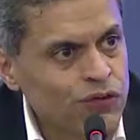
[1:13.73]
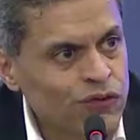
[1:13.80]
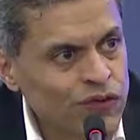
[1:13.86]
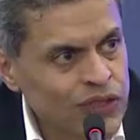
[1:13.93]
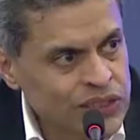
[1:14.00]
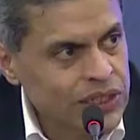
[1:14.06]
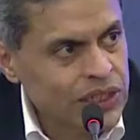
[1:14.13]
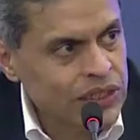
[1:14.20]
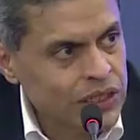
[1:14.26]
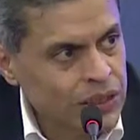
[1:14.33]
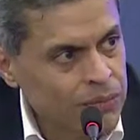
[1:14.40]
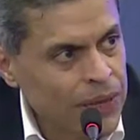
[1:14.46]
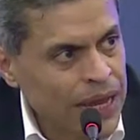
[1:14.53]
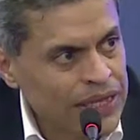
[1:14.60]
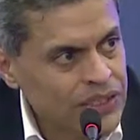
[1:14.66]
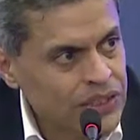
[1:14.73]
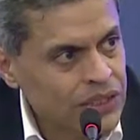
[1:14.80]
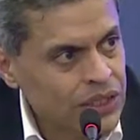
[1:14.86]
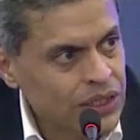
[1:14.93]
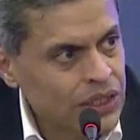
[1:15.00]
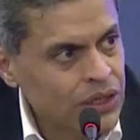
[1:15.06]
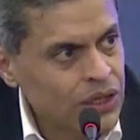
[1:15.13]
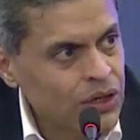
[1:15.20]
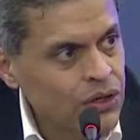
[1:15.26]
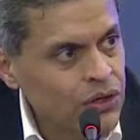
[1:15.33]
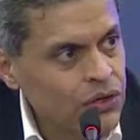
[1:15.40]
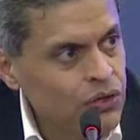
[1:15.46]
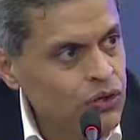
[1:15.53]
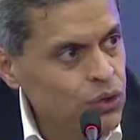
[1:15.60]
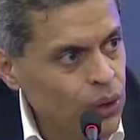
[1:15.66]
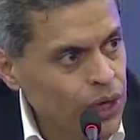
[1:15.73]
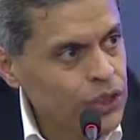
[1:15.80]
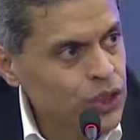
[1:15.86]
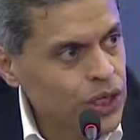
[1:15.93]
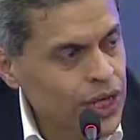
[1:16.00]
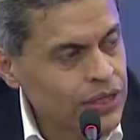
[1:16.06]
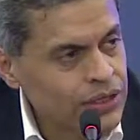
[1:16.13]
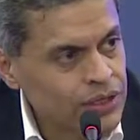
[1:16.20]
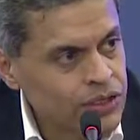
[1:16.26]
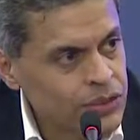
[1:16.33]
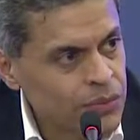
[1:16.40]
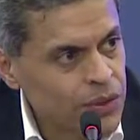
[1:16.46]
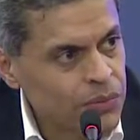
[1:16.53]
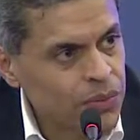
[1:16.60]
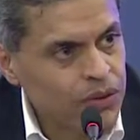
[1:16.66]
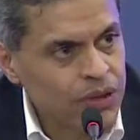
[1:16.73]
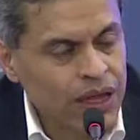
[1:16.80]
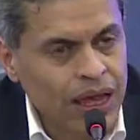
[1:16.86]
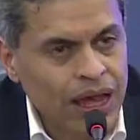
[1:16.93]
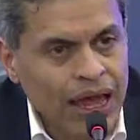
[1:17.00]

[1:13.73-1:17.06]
physical capacity to educate these people.